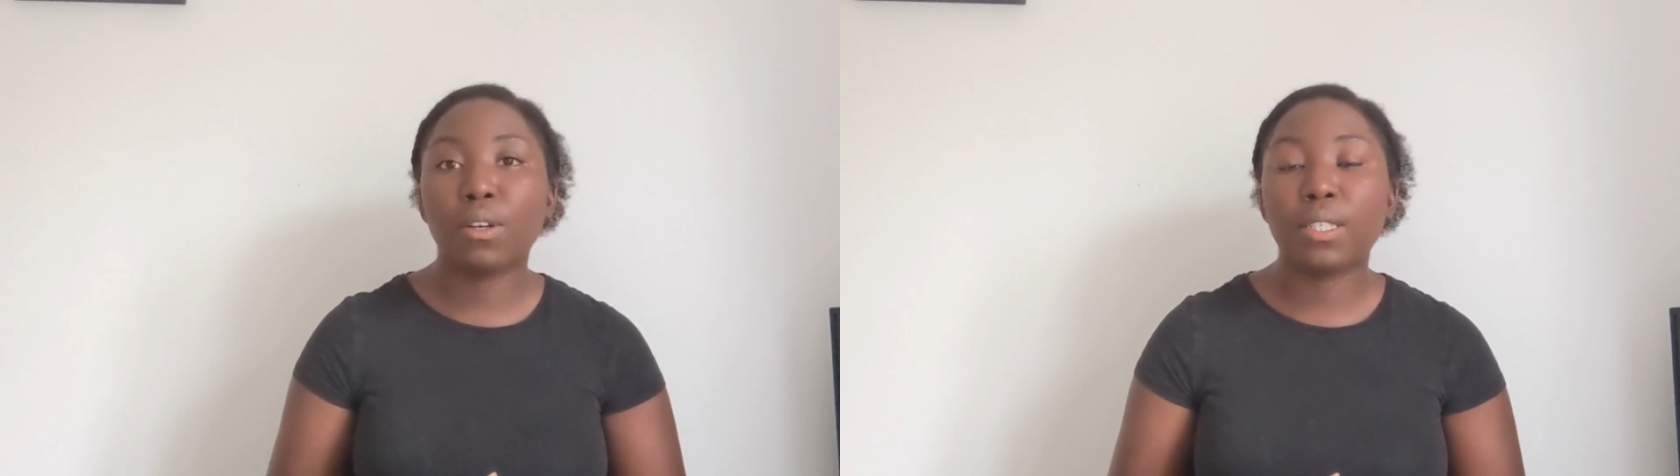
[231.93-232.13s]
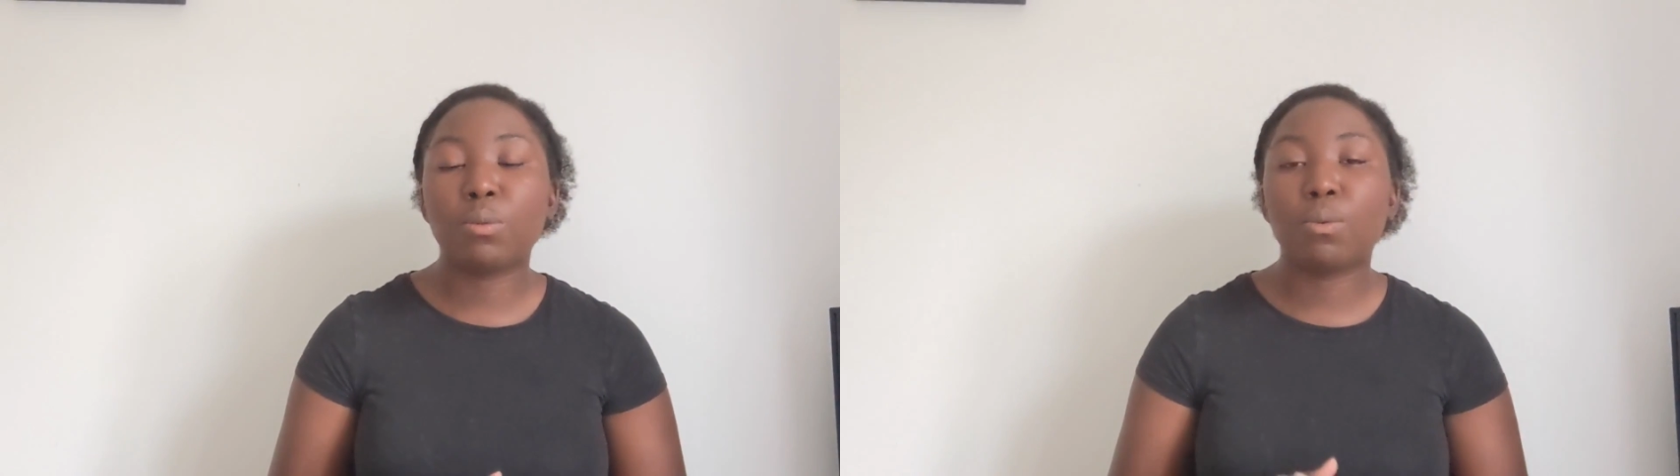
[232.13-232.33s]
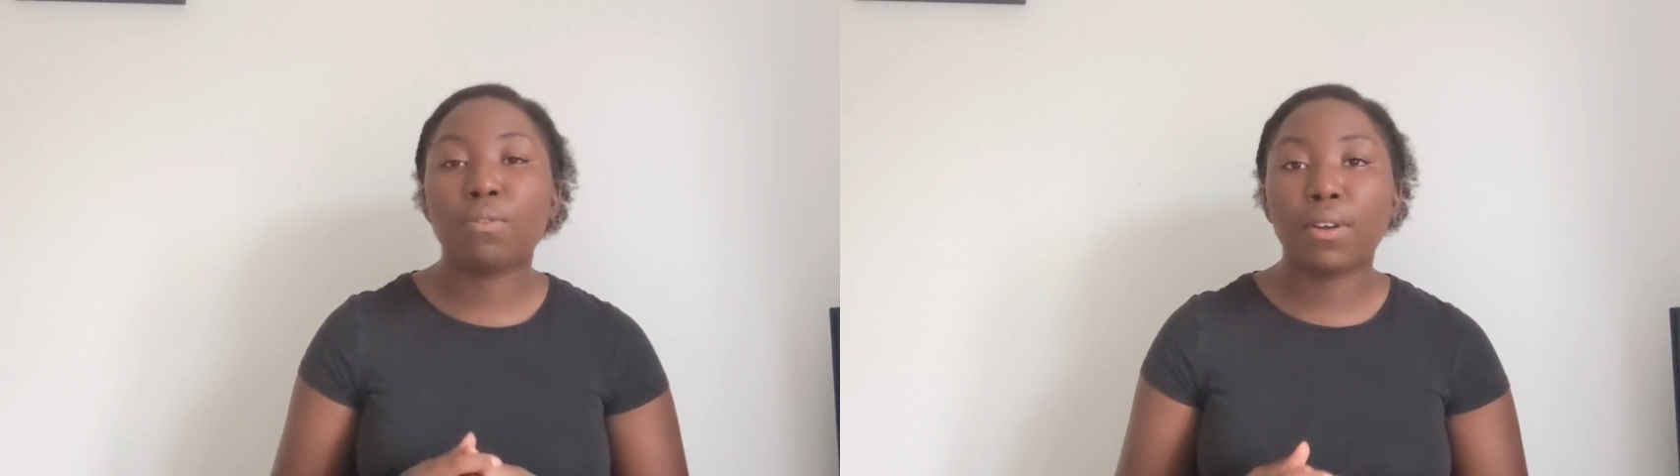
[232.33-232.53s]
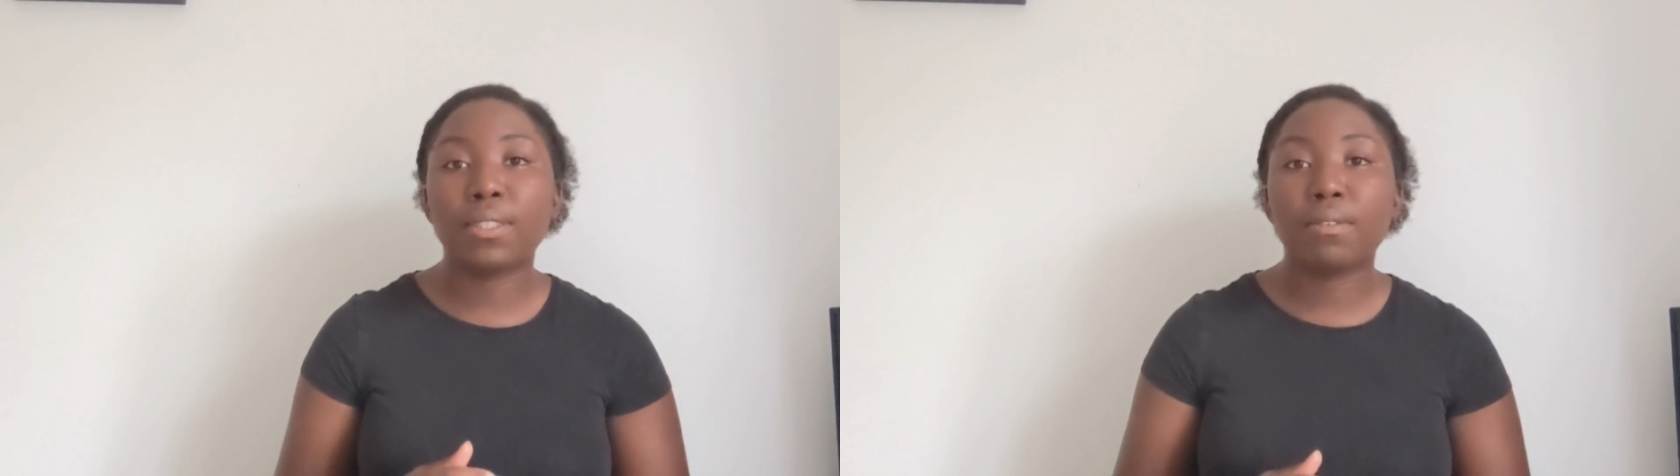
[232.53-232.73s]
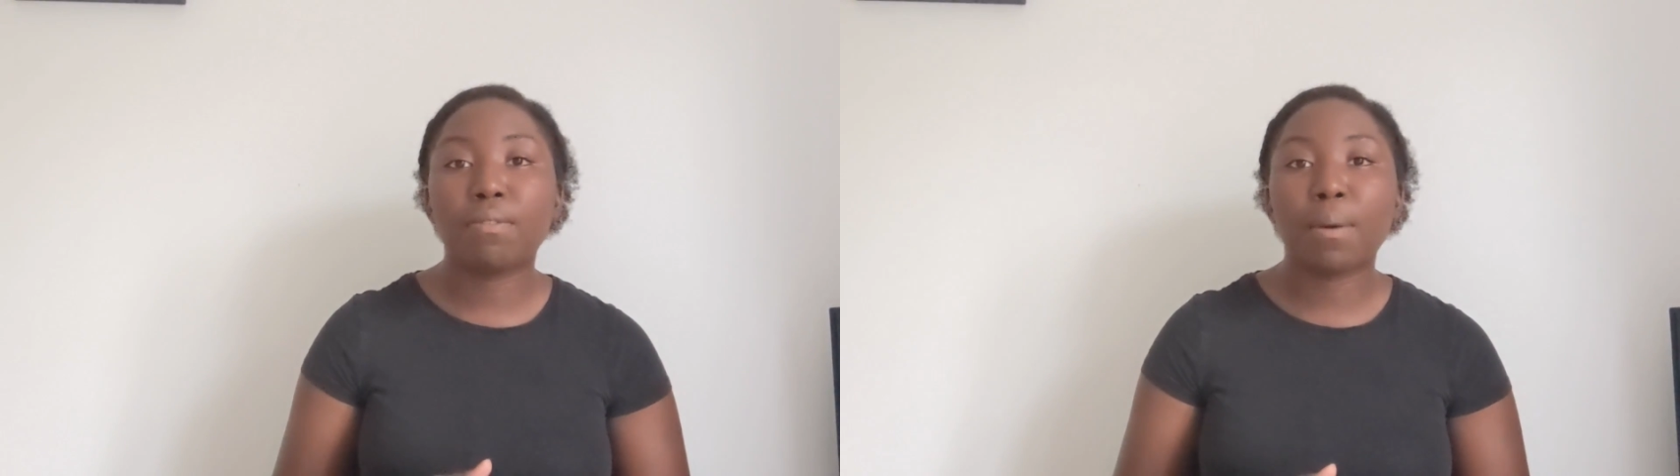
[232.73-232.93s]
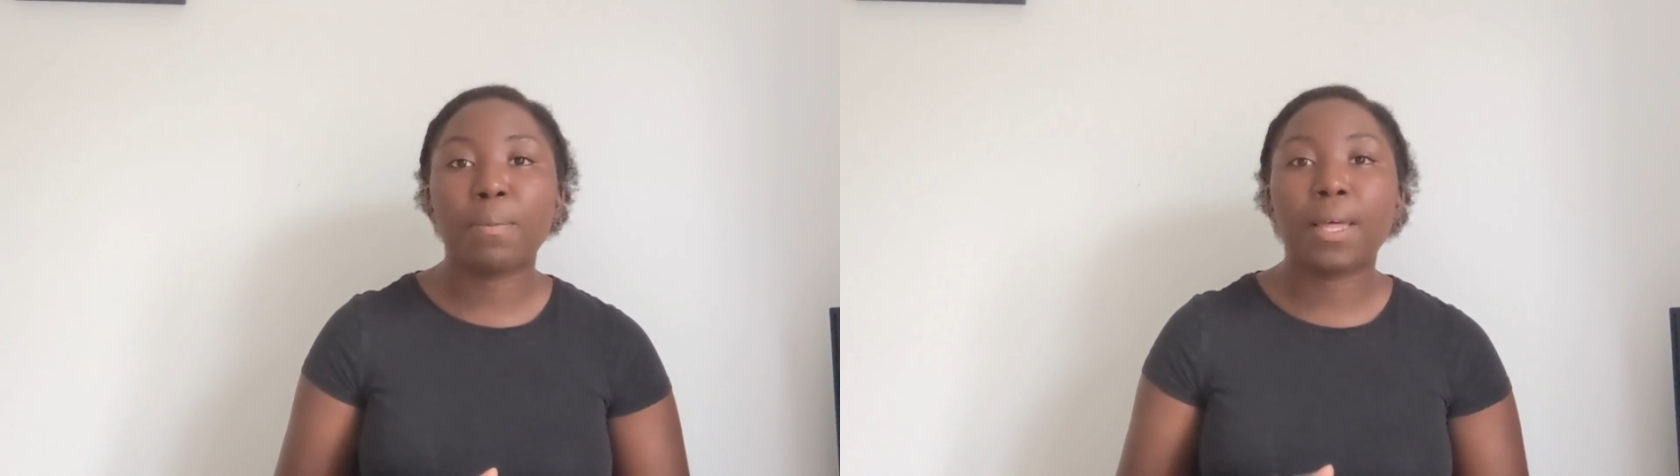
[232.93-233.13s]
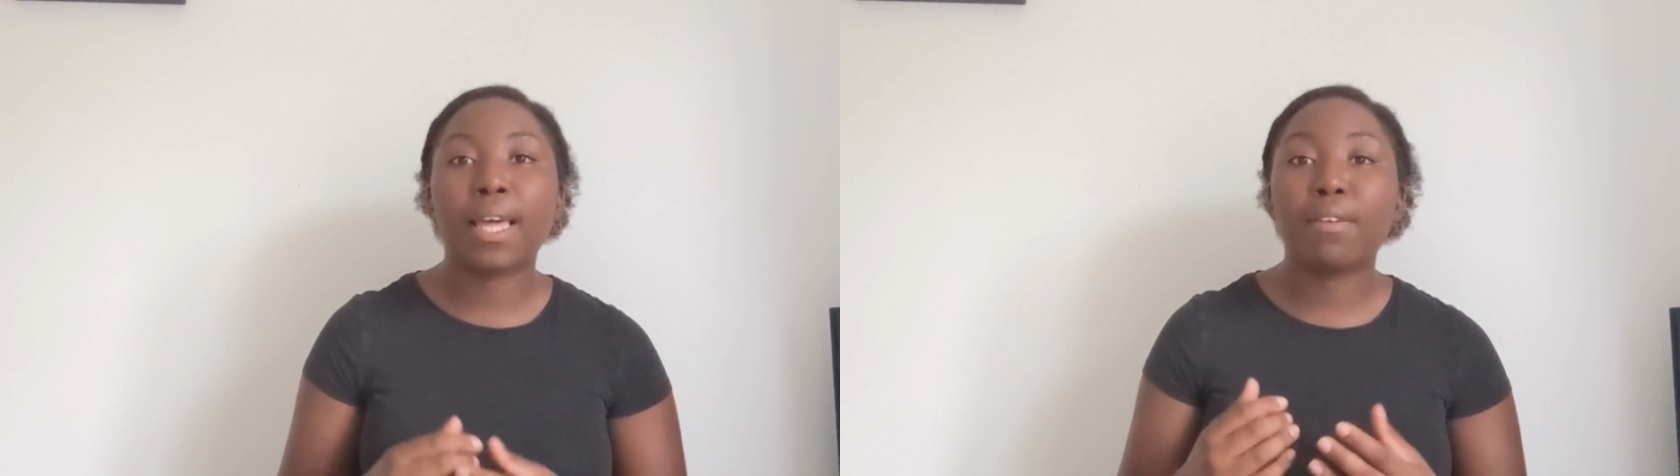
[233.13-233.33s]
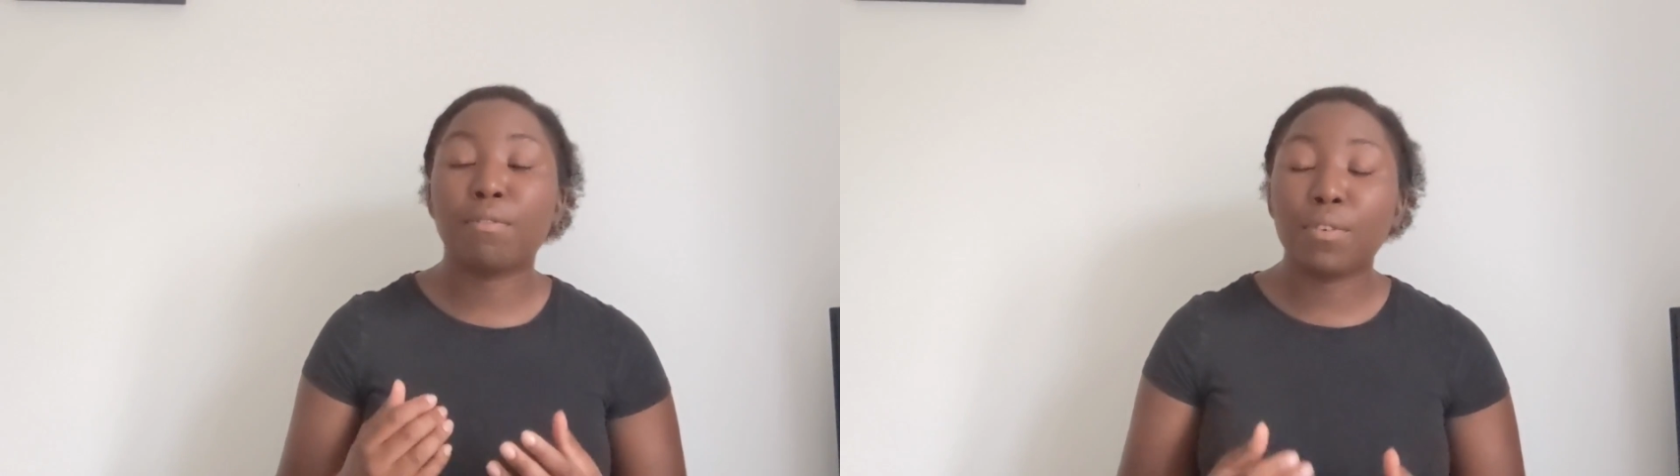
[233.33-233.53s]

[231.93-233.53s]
honest with friends and family have